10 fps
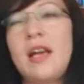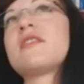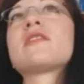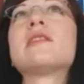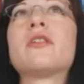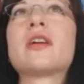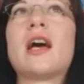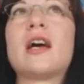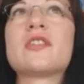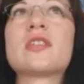as long
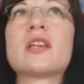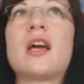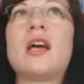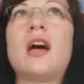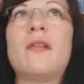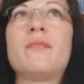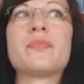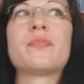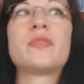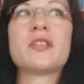as
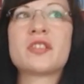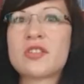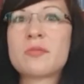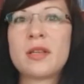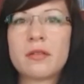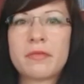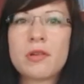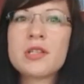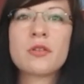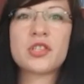the assessment of
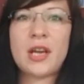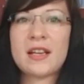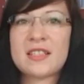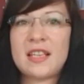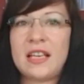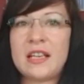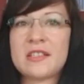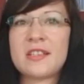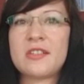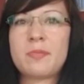research
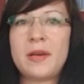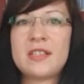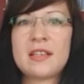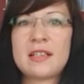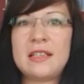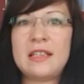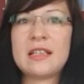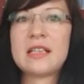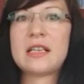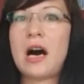excellence is basically